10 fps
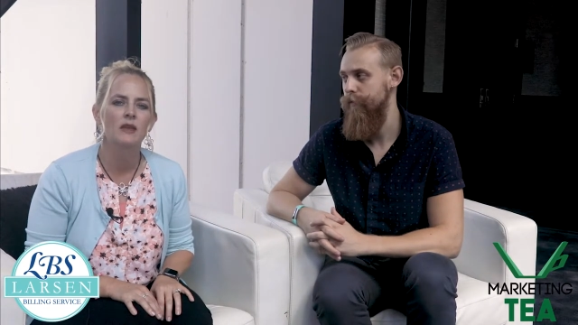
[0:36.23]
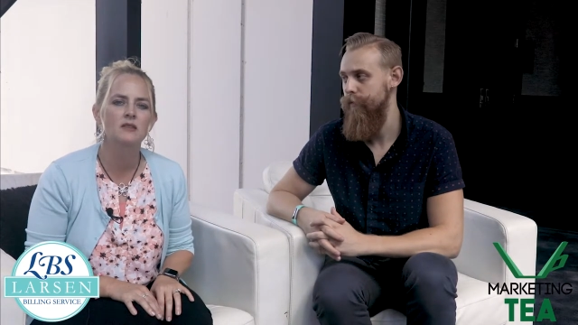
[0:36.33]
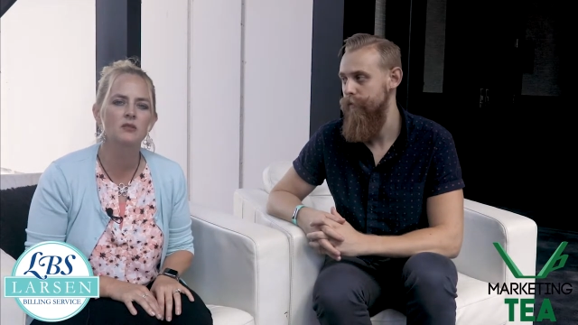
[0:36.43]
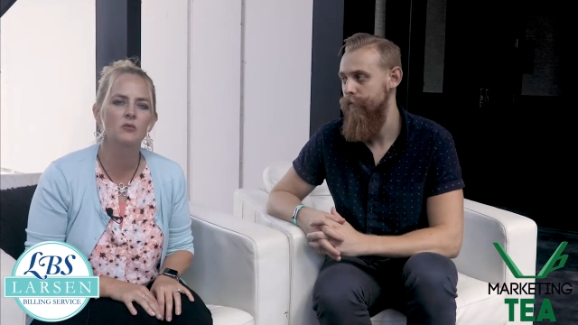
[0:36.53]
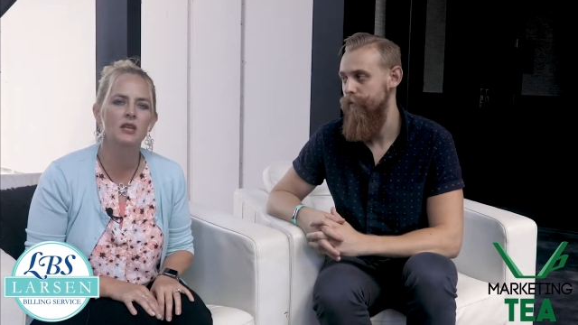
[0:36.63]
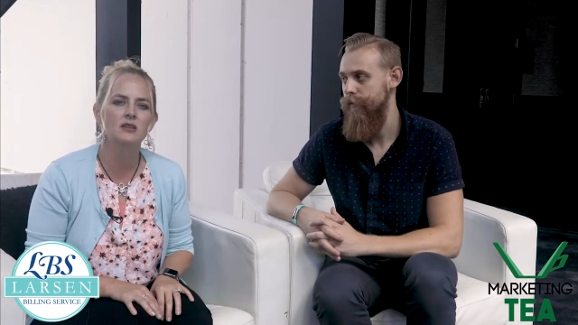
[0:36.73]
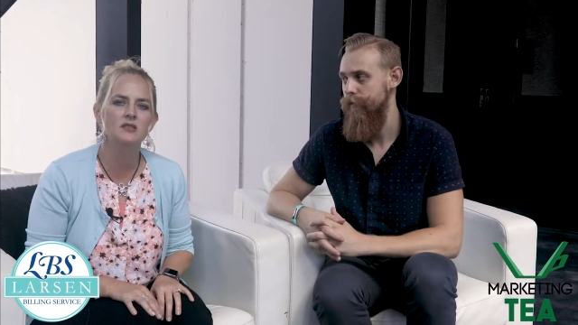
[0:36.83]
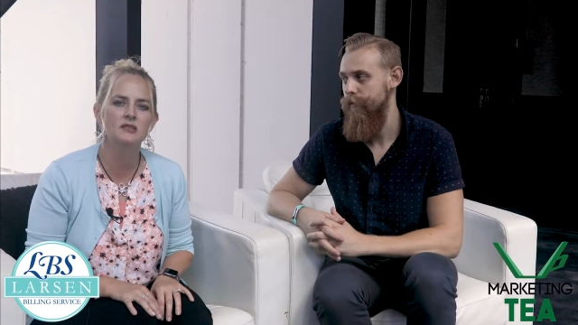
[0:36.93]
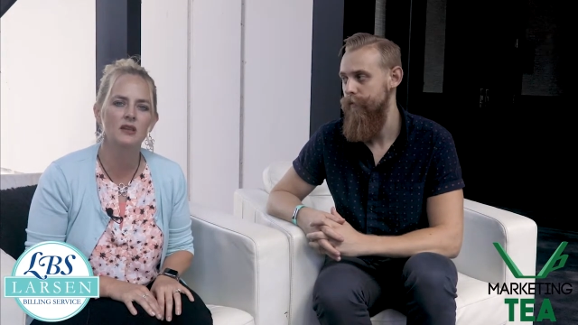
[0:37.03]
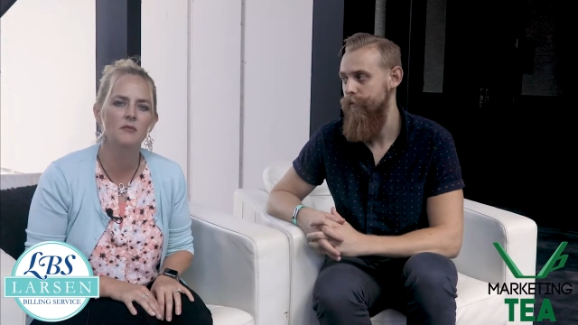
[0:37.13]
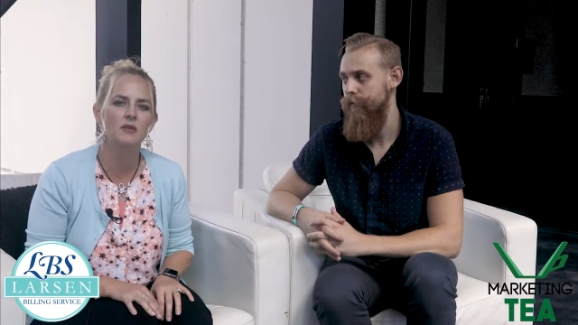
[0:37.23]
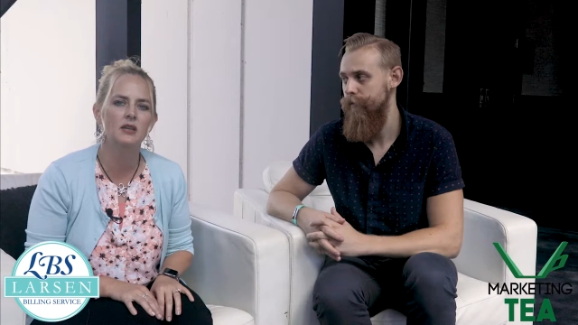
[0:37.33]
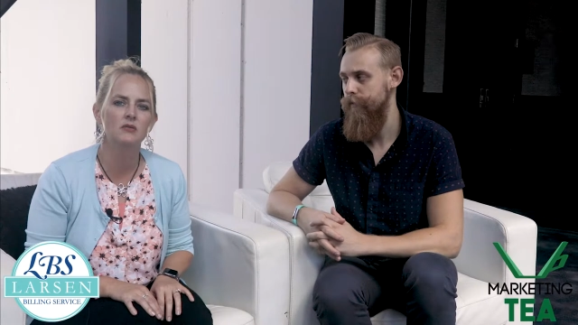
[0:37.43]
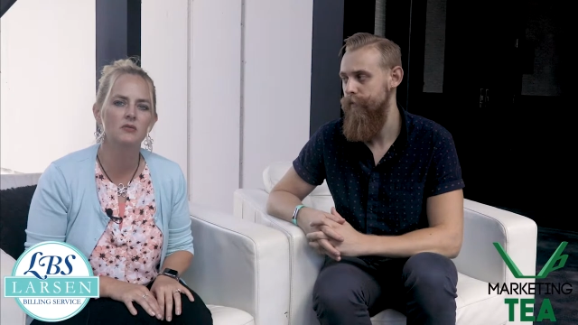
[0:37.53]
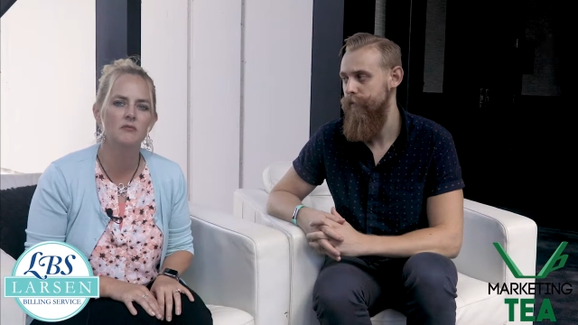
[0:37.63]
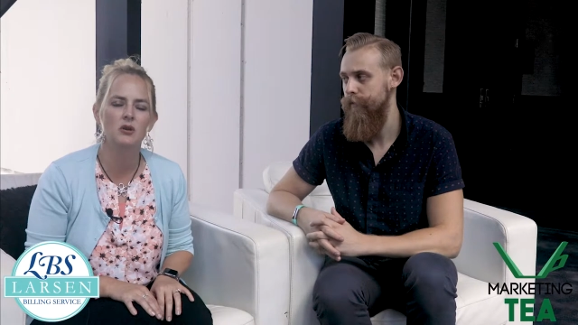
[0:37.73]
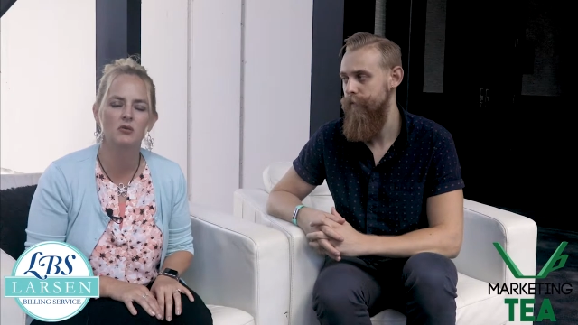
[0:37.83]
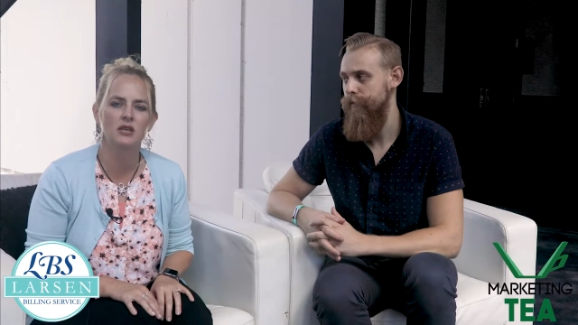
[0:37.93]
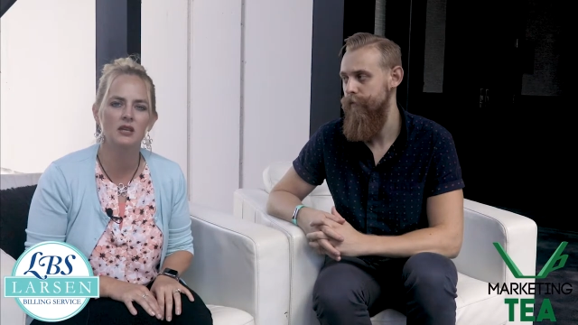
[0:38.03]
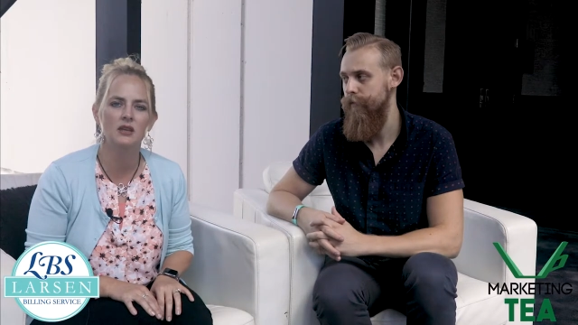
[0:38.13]
Speaker 1: And so we could just come in
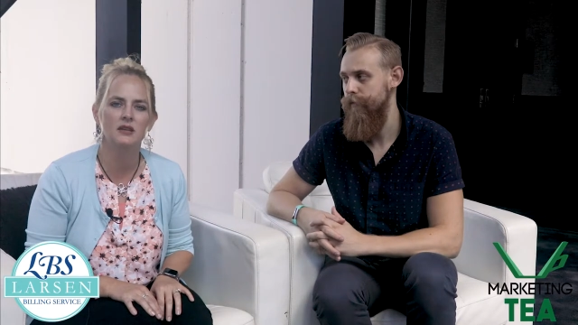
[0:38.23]
remotely